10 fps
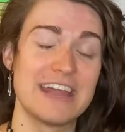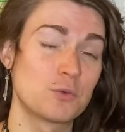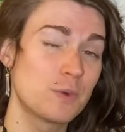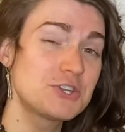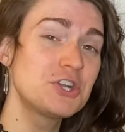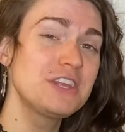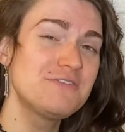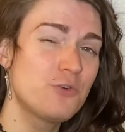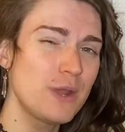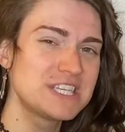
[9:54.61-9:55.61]
and originally
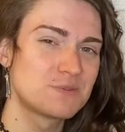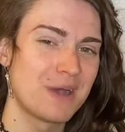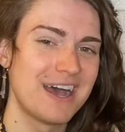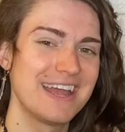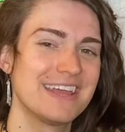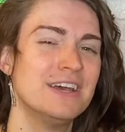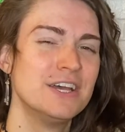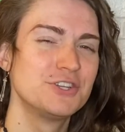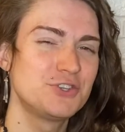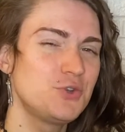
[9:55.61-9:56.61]
voiced by
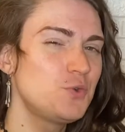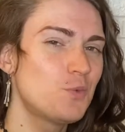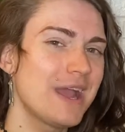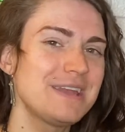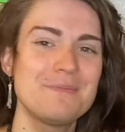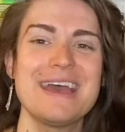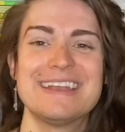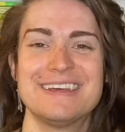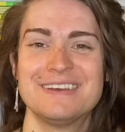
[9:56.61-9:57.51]
two white men,